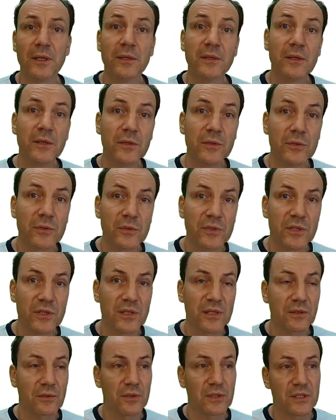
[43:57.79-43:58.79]
the user
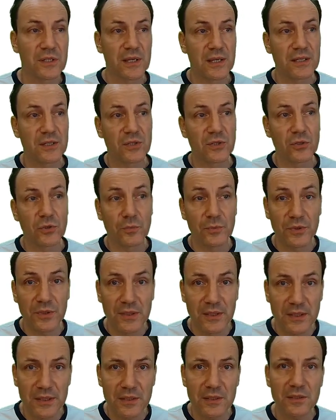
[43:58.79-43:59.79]
synchronization job,
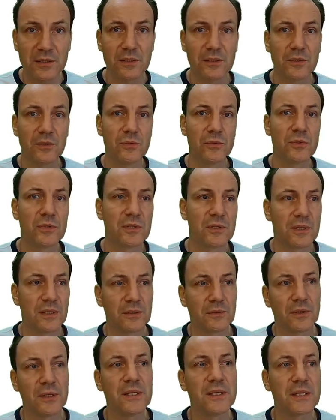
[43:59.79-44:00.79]
this user
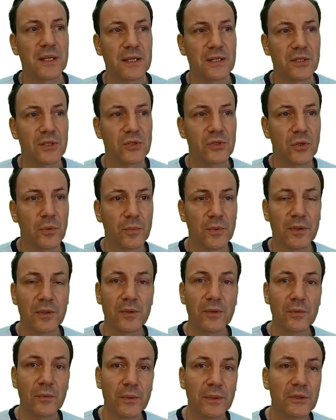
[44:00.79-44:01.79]
synchronization job will